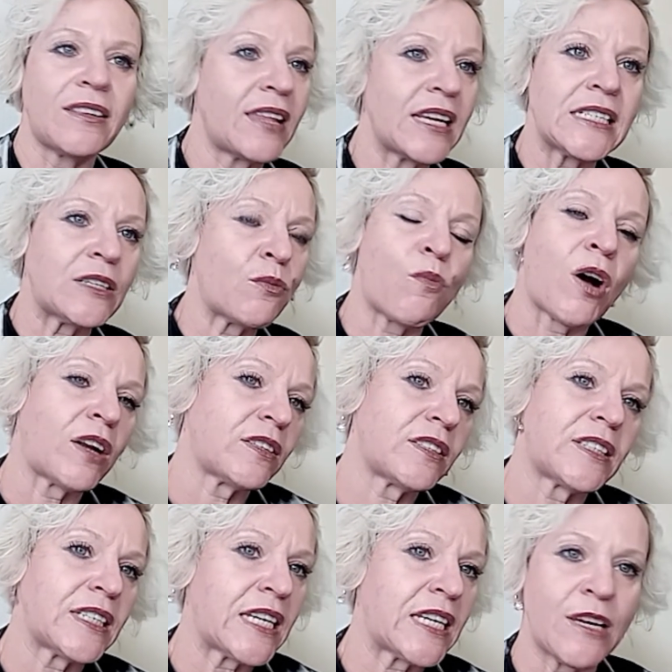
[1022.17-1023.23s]
they didn't want
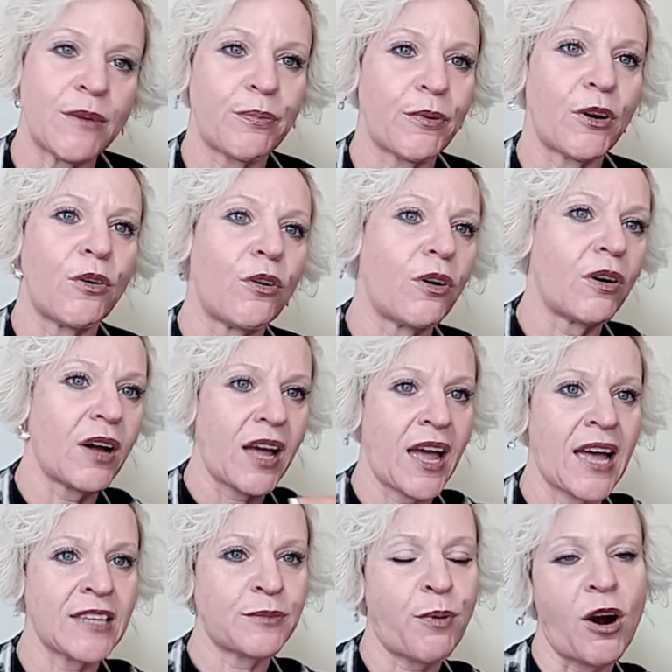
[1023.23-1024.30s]
to keep
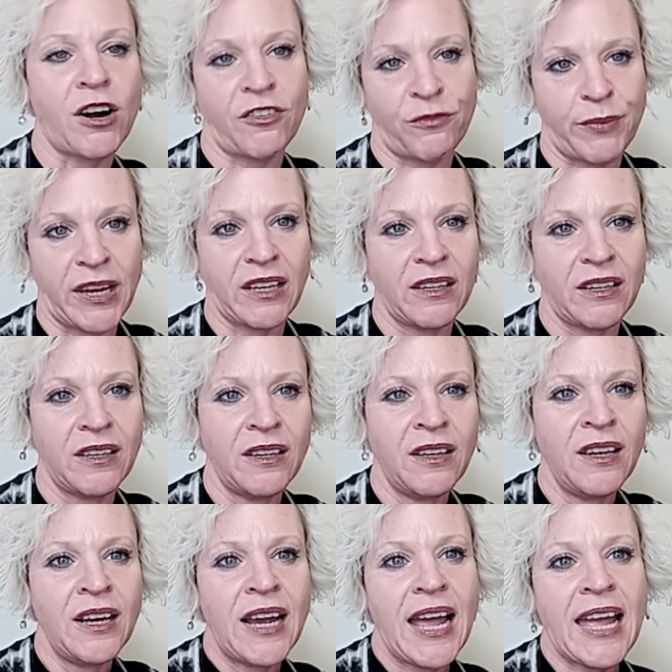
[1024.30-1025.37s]
as part of me.
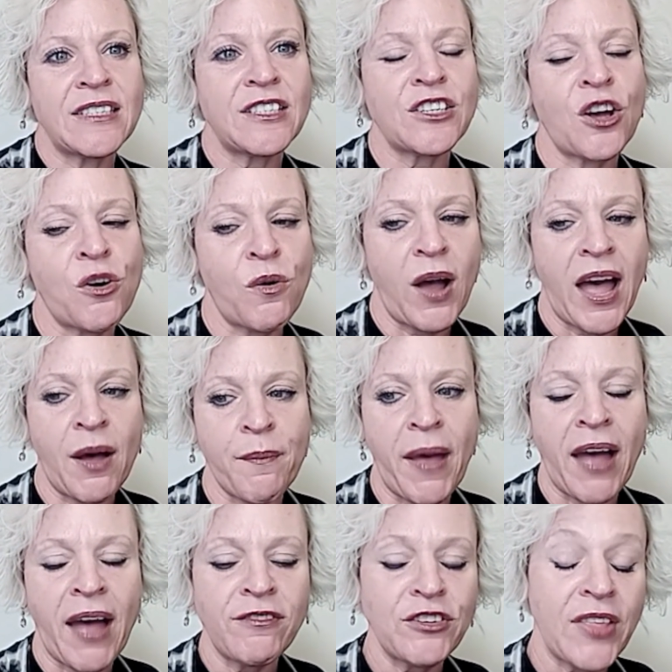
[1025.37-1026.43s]
And so
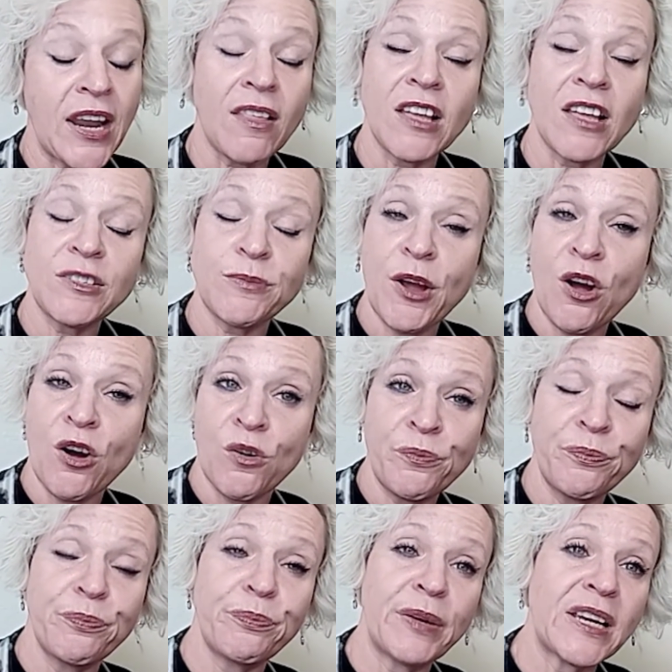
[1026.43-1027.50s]
after that, I lost my home
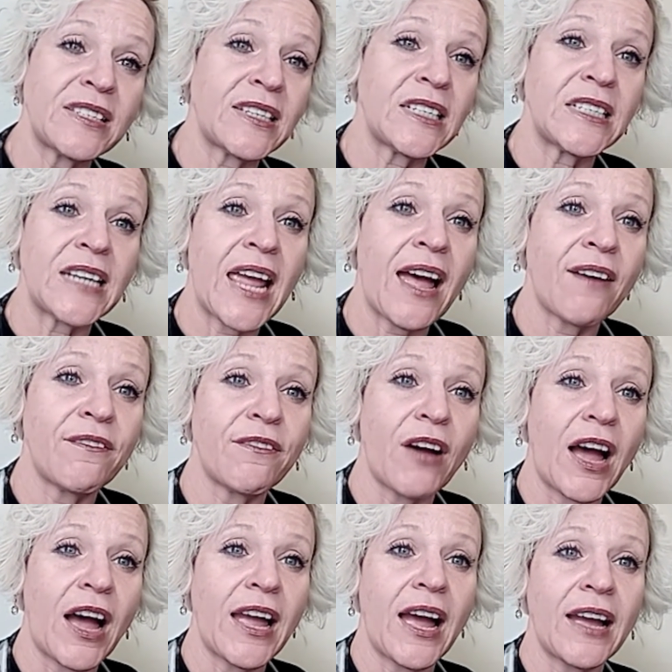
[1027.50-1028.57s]
because I
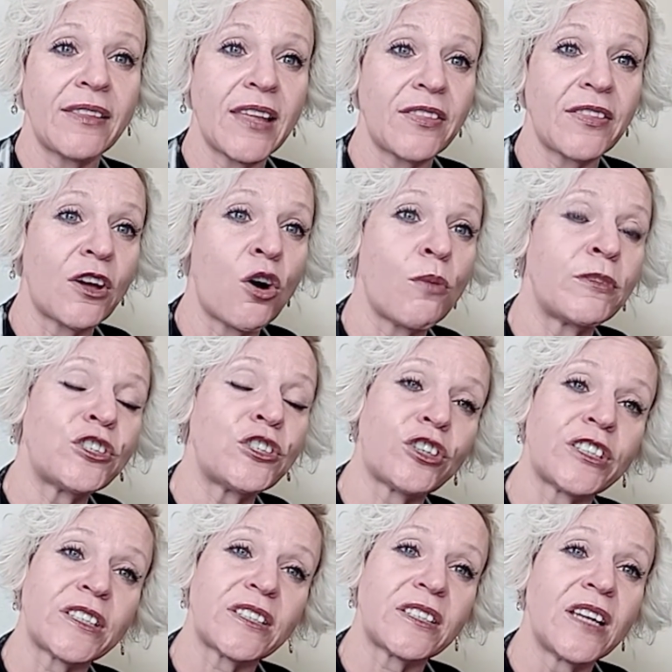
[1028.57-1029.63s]
let the home
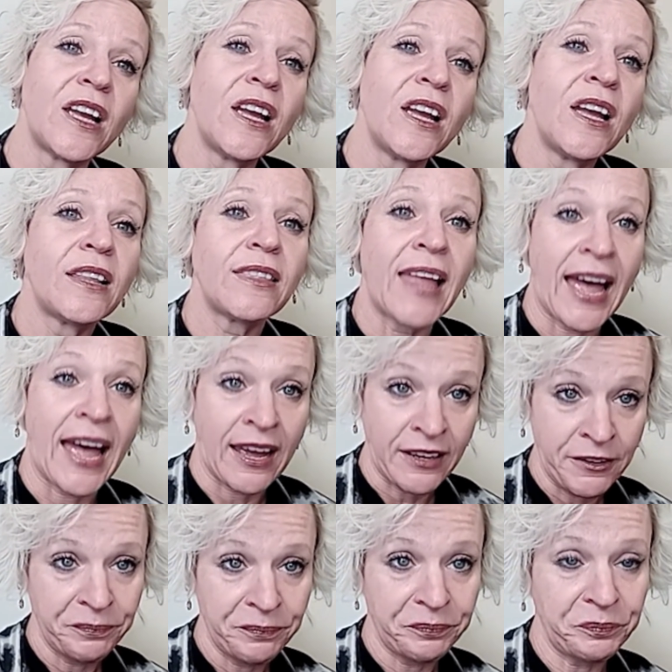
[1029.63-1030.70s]
insurance lag
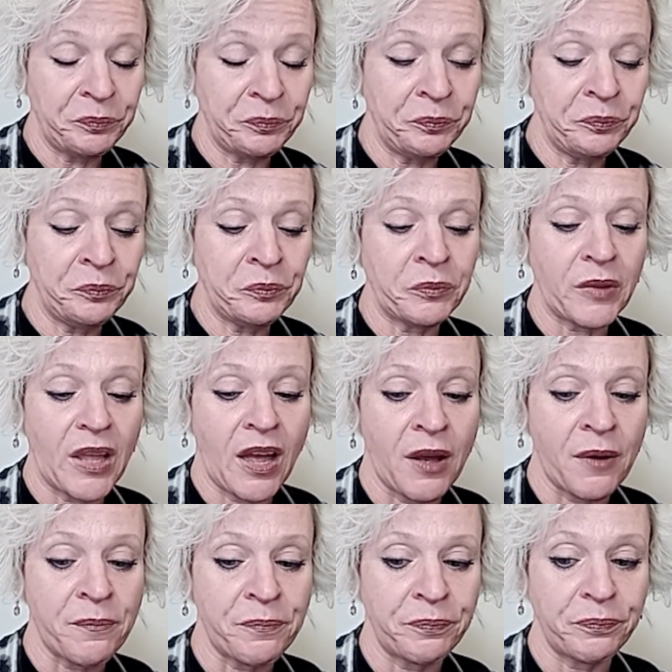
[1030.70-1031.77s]

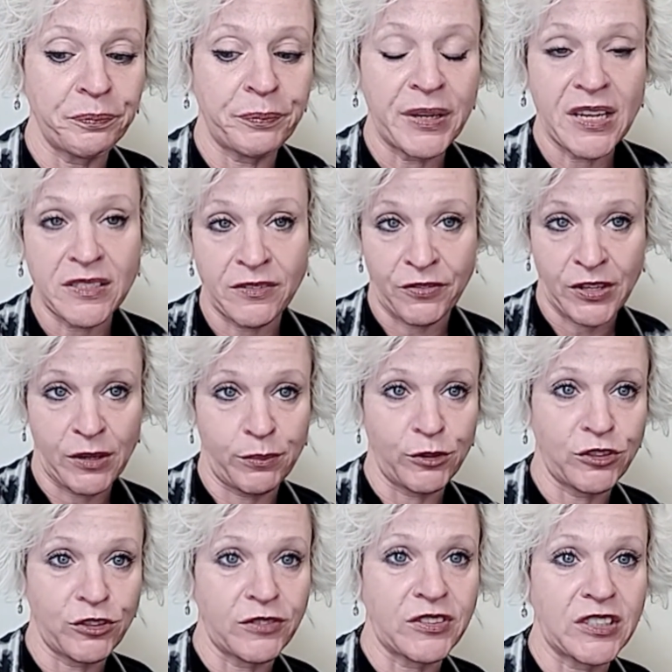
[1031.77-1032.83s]
because of the
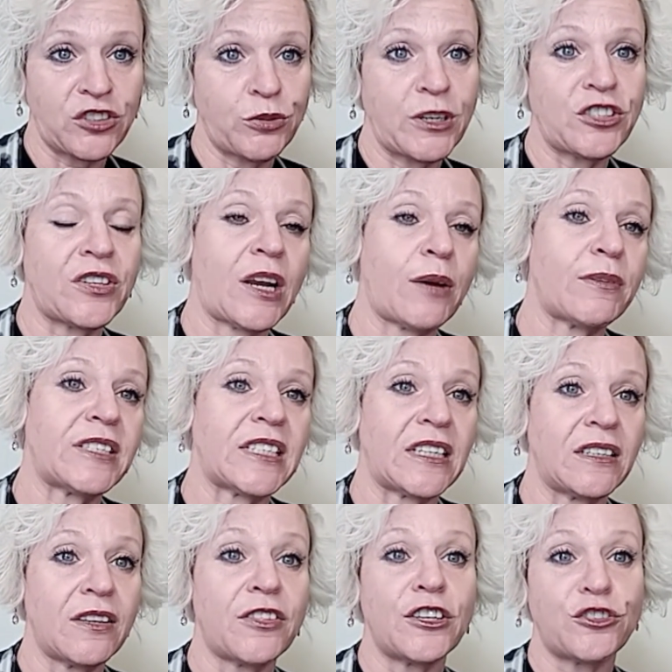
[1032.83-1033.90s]
abusive situation that I was
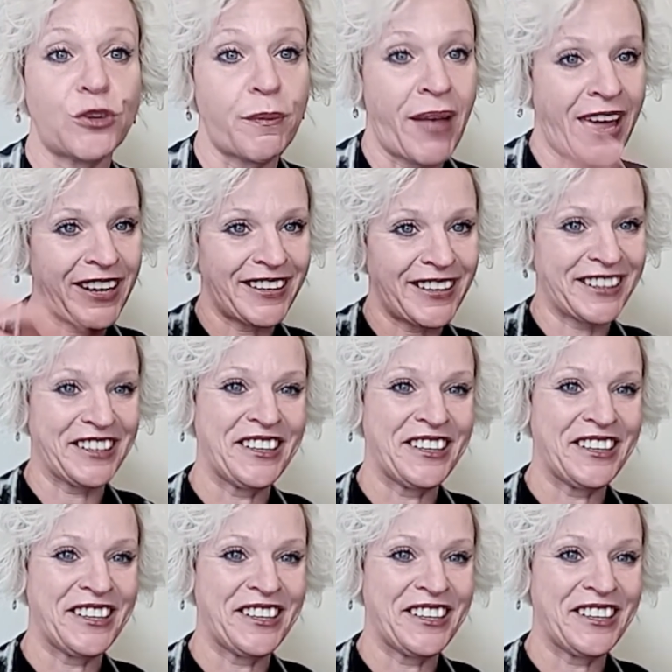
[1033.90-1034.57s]
in, the traumatic